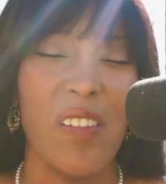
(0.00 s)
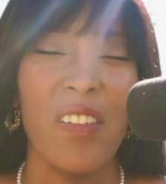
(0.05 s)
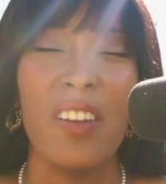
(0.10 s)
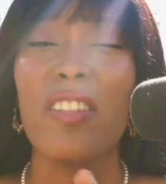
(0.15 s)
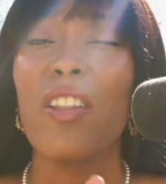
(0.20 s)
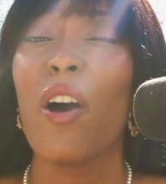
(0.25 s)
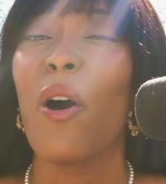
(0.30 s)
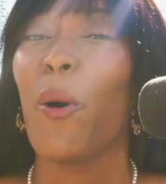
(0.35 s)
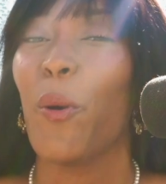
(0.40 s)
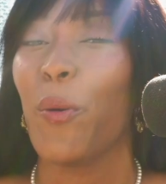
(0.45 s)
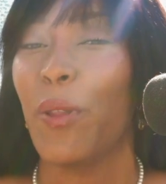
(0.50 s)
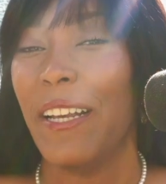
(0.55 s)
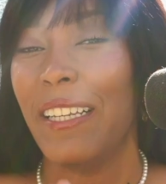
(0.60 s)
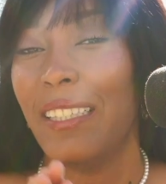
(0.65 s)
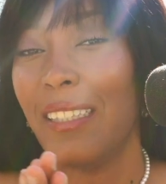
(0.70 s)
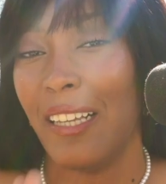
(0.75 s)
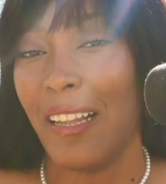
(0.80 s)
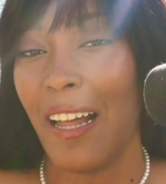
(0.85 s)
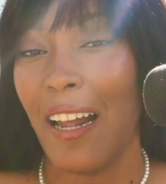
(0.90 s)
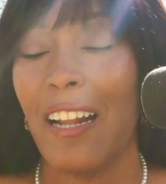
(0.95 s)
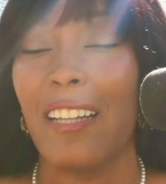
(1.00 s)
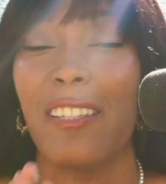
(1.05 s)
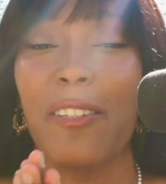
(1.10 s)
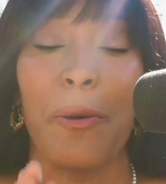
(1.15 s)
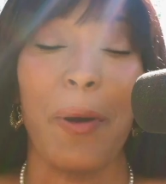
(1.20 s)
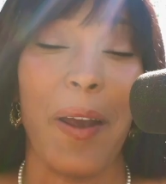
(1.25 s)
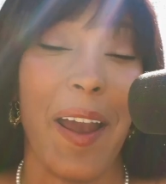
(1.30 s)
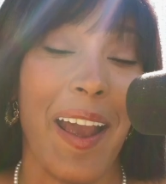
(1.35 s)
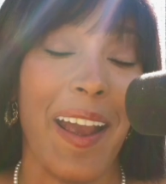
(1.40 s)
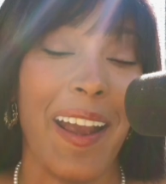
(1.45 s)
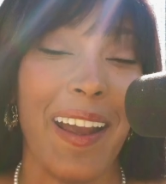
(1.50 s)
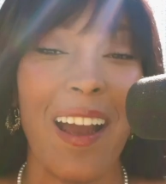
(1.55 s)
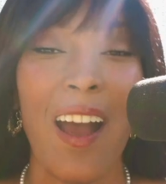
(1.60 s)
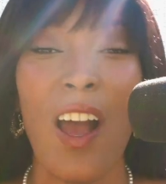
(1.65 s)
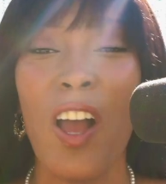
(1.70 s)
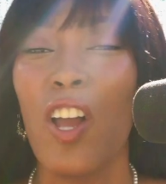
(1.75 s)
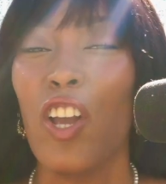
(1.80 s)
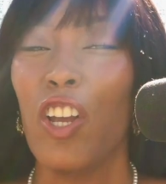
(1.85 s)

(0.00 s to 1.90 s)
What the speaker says: Even though they say that it's okay,